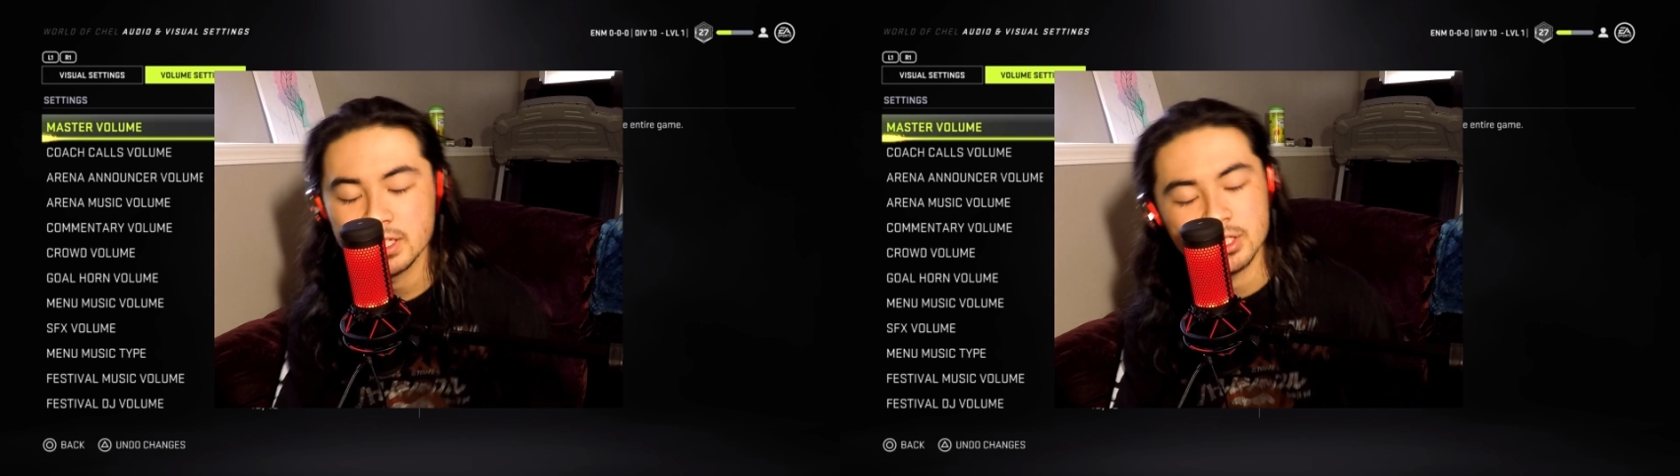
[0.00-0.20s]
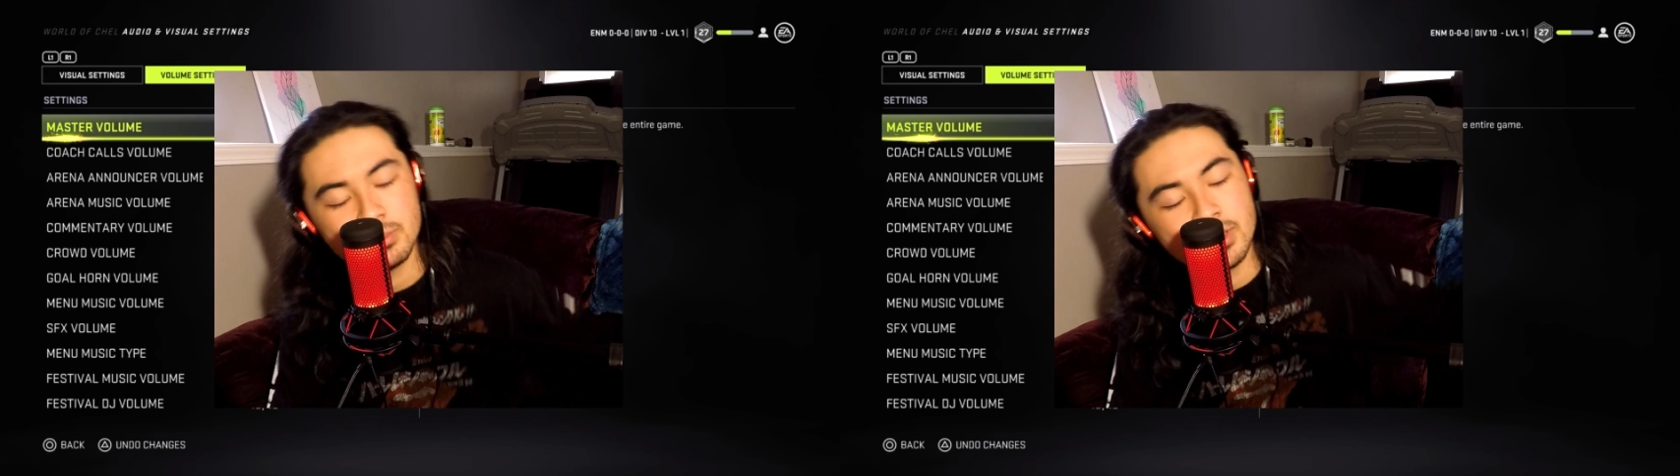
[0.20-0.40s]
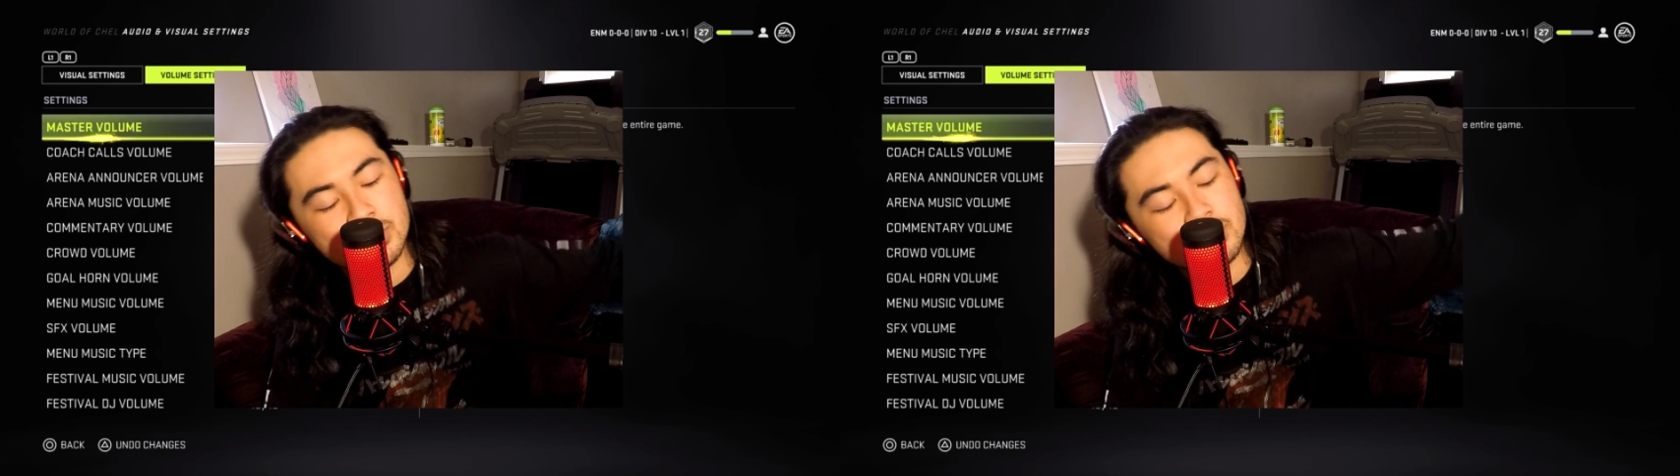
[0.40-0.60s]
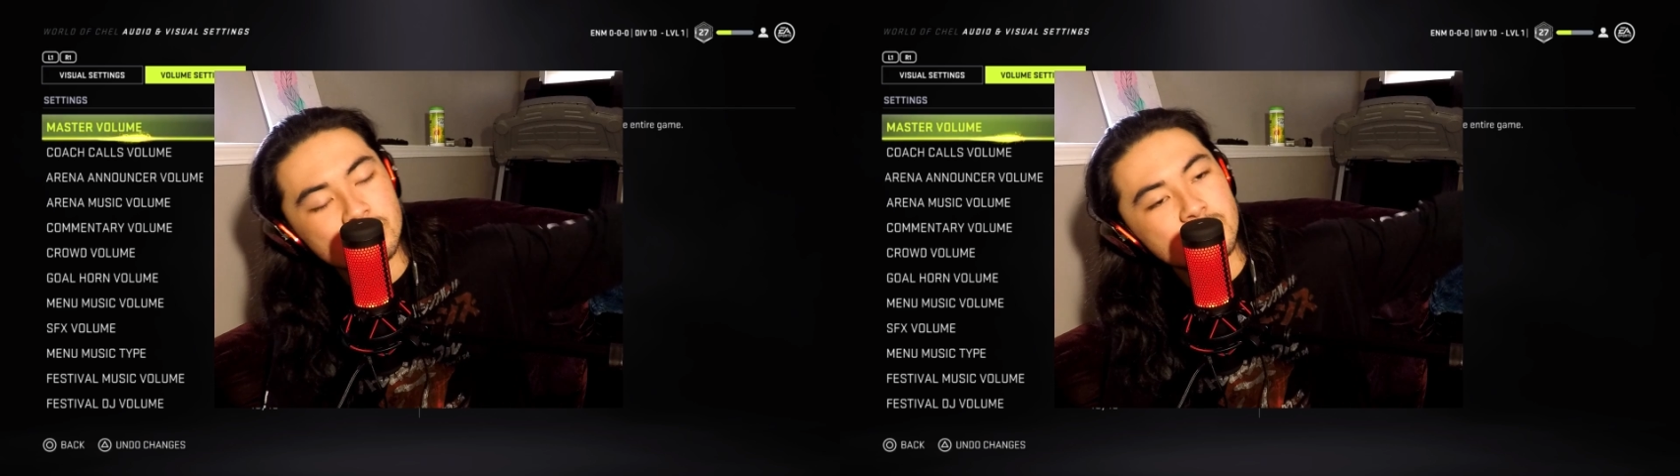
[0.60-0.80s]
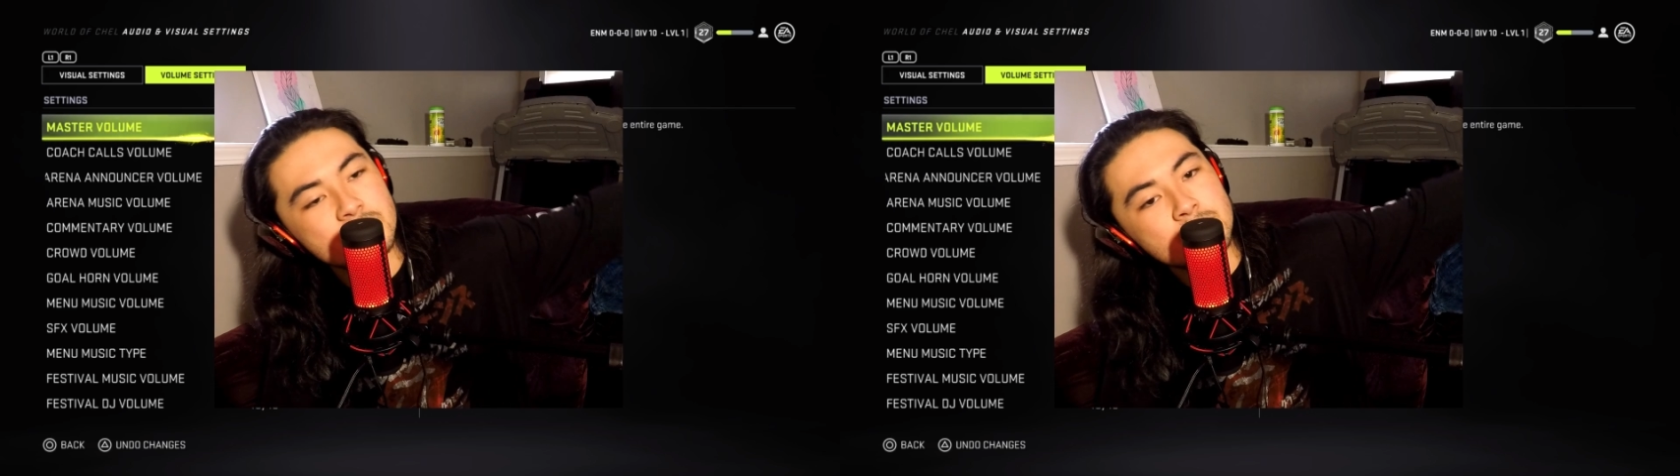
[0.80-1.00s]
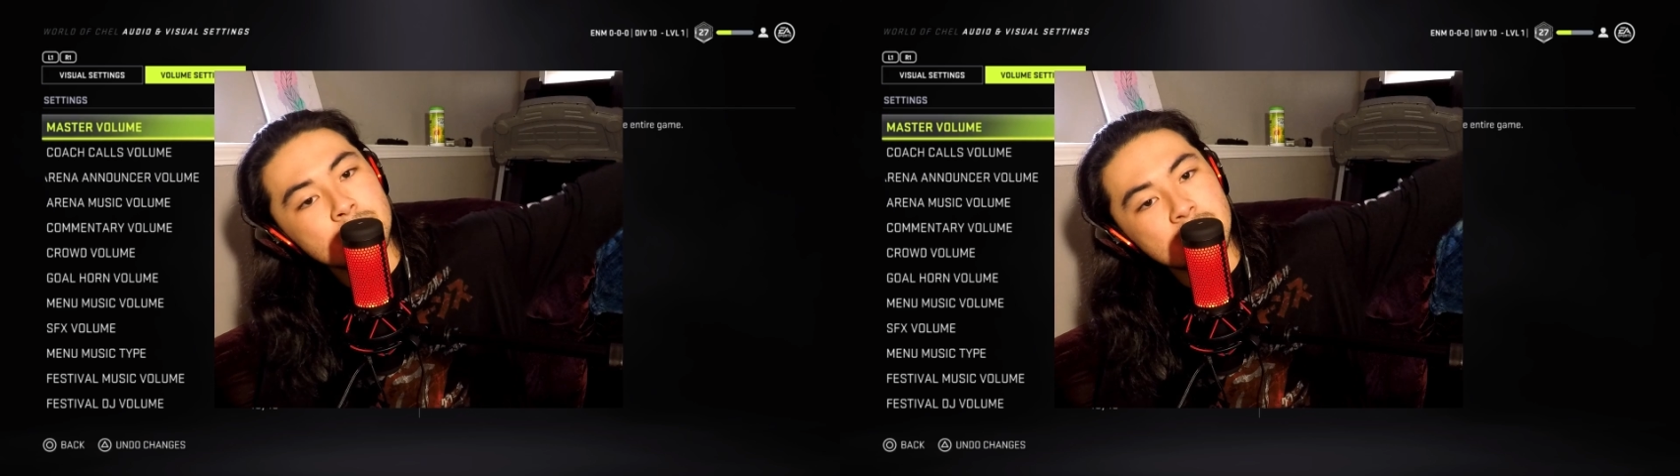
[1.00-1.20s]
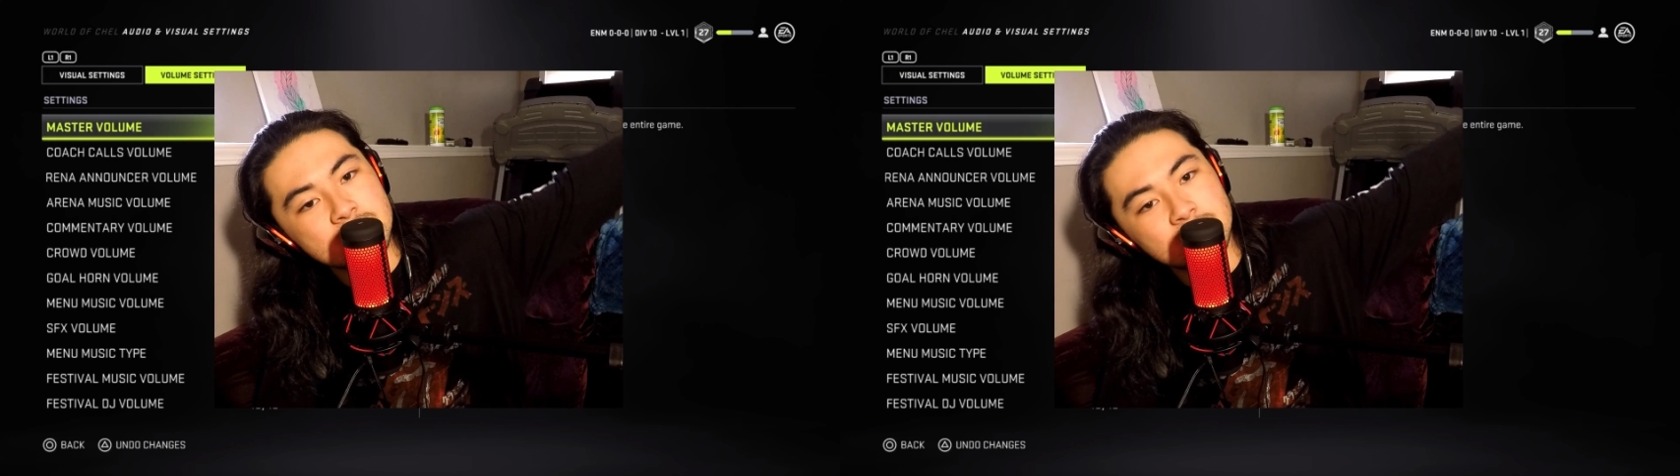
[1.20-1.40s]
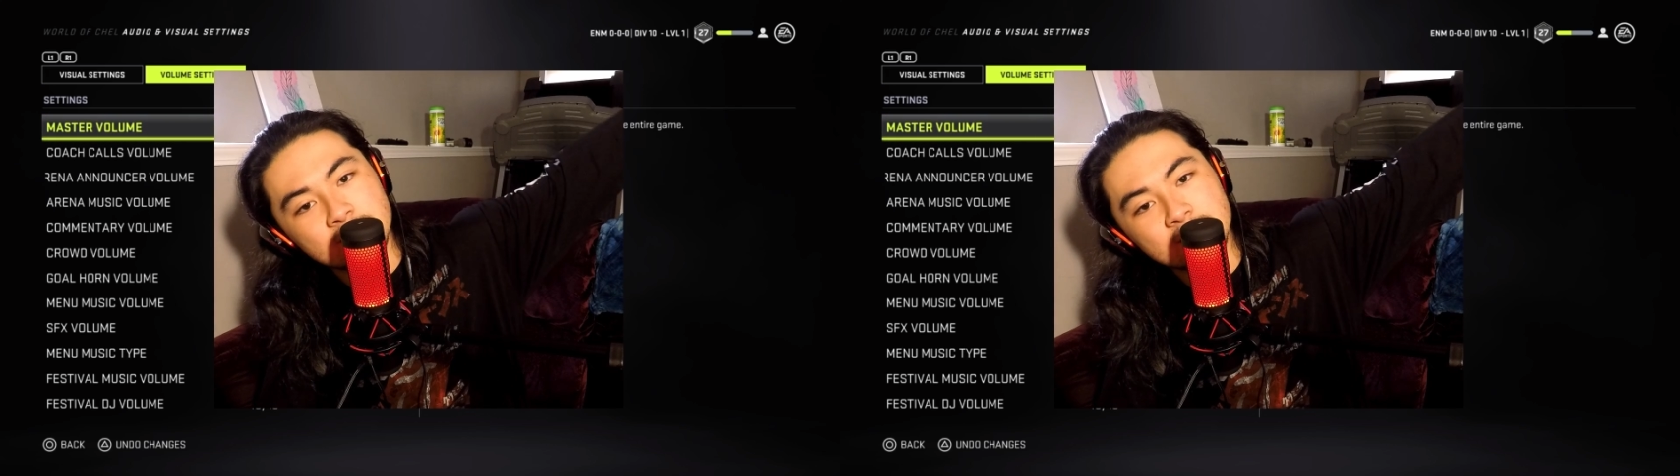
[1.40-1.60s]
Just make sure it's
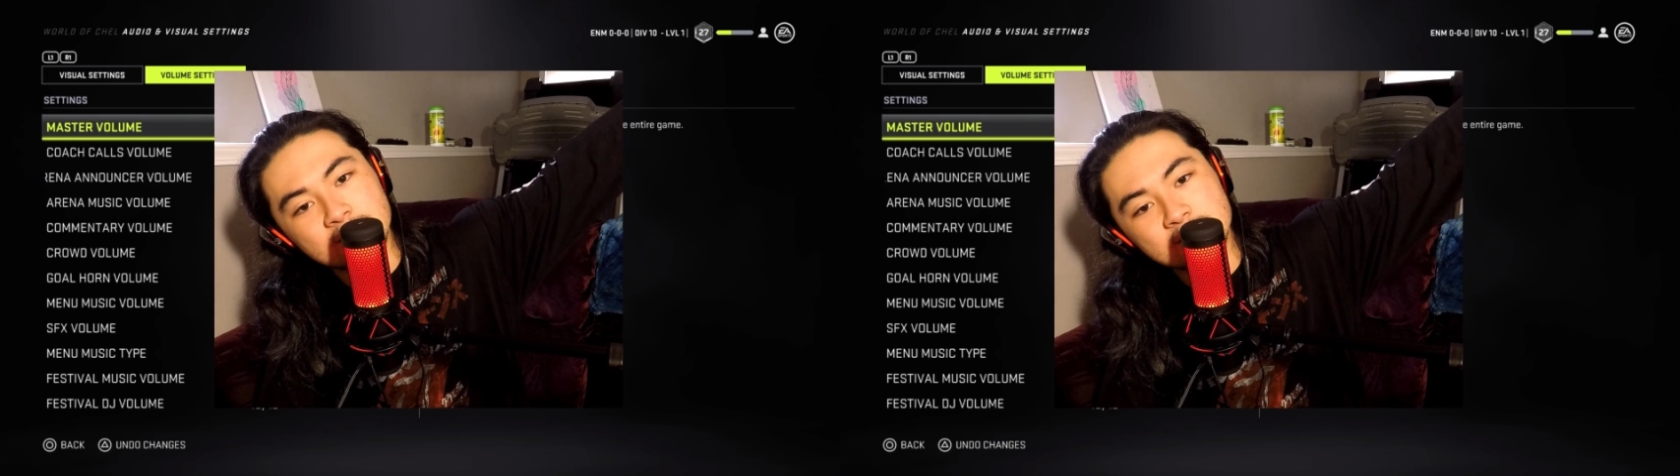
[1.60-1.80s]
amazing.